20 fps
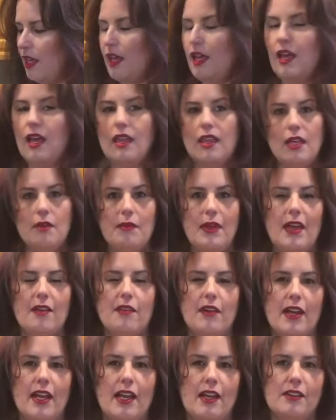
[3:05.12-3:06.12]
And then we have
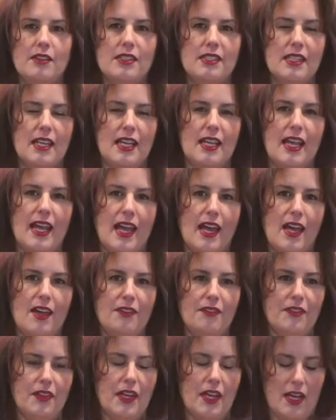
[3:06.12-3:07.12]
our 1.5 ounces
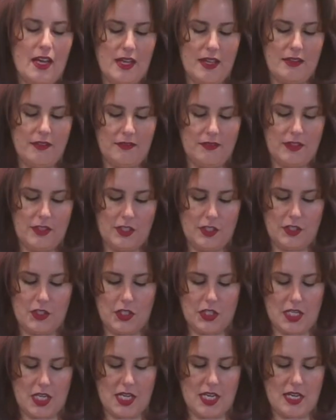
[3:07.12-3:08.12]
of
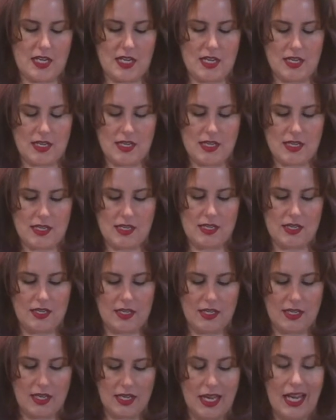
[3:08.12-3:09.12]
gin.
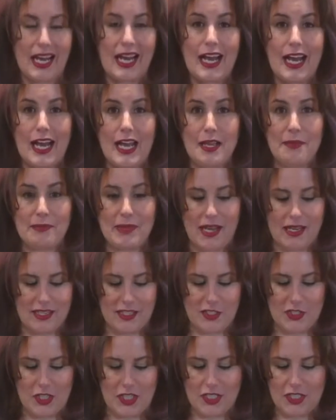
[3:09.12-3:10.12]
I'm not a
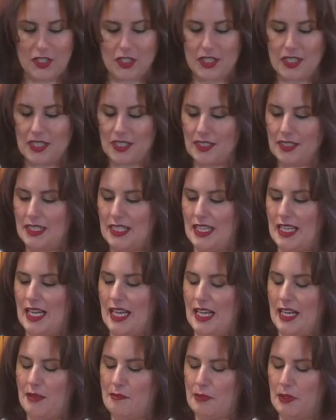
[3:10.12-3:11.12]
gin girl,
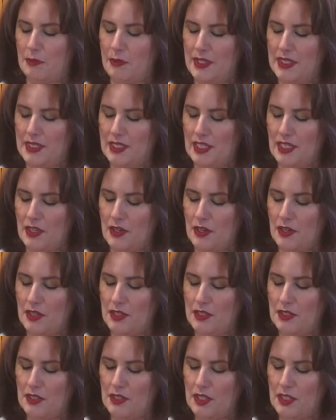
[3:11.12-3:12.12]
I'm a whiskey girl,
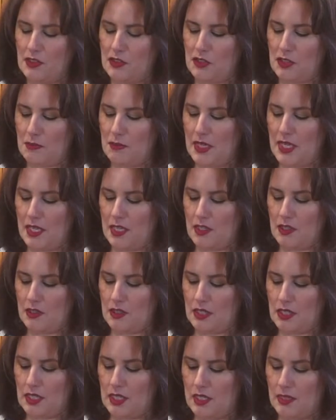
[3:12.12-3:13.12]
so this should be
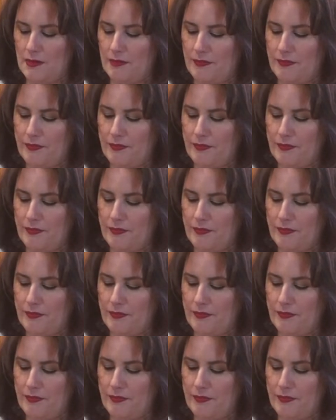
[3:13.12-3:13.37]
interesting.